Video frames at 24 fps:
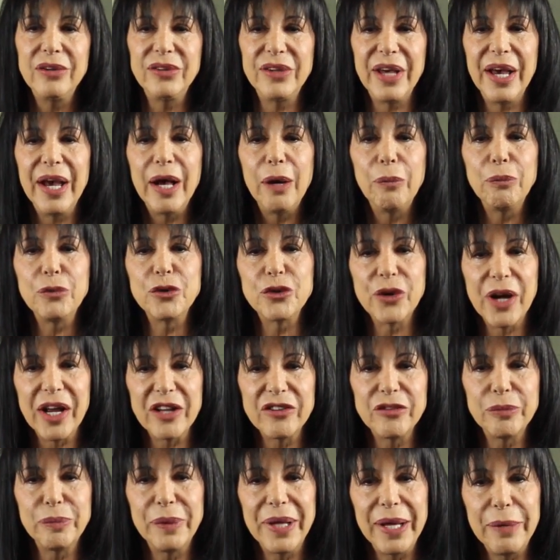to help
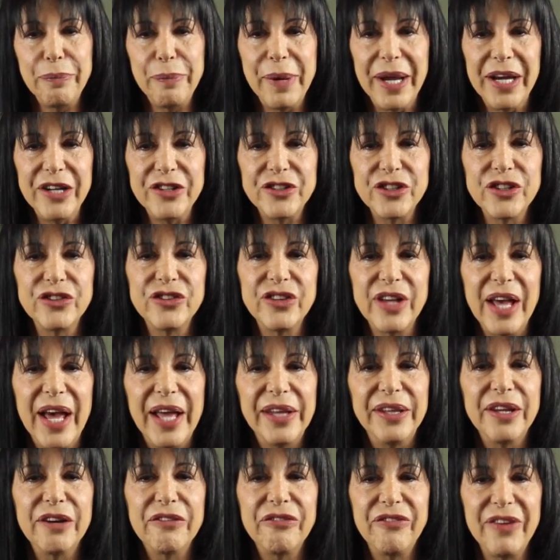transplant patients
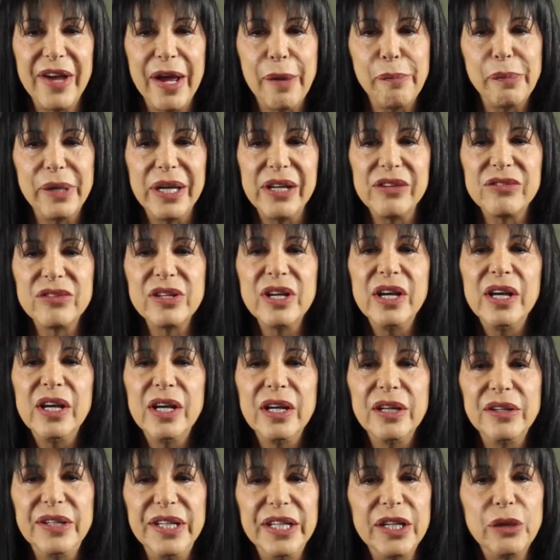and their families
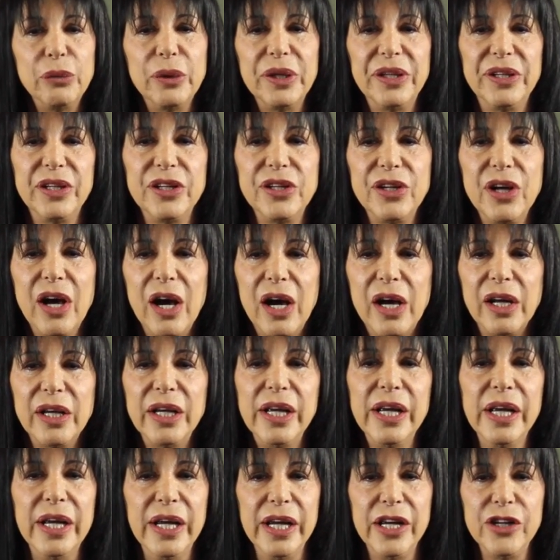deal with the
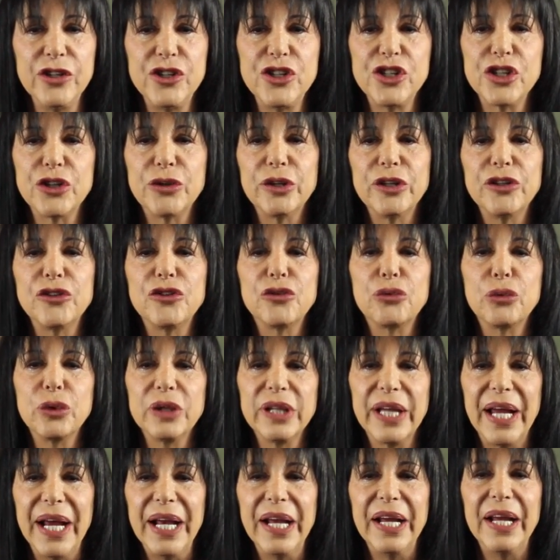non insurance
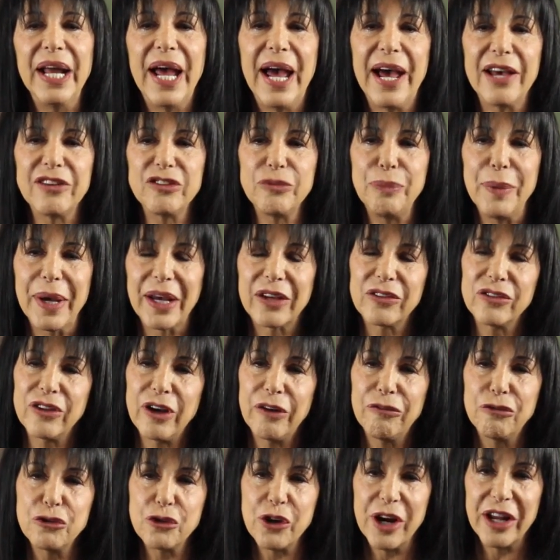related aspects
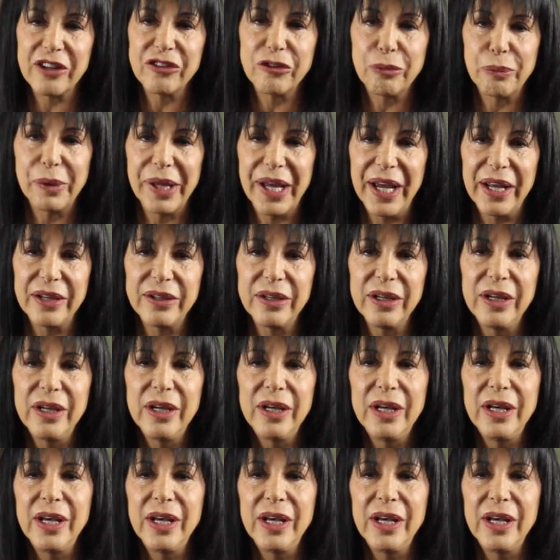of transplant.